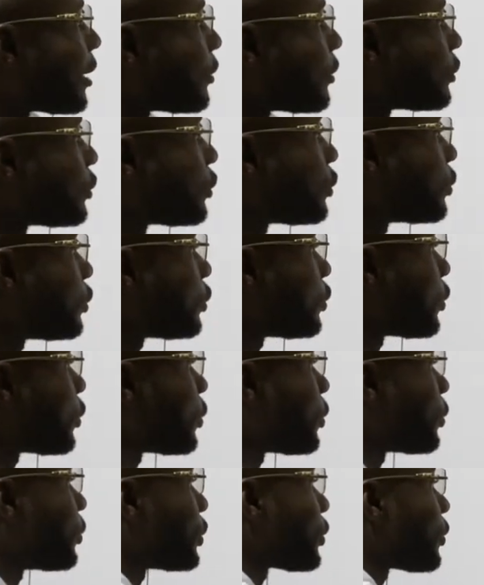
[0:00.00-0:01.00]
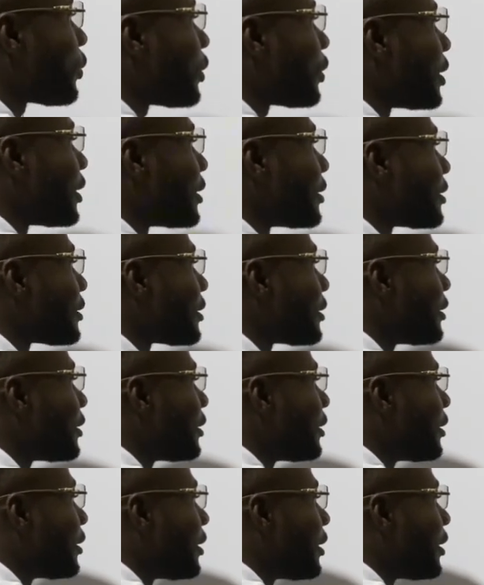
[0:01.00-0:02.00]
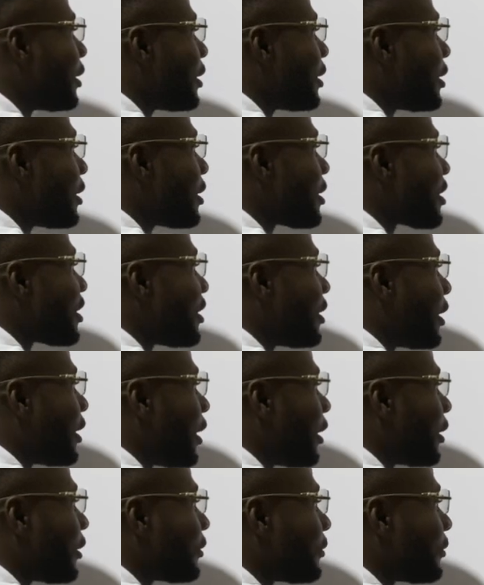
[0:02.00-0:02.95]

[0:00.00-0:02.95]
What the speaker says: L2. So we call this theta.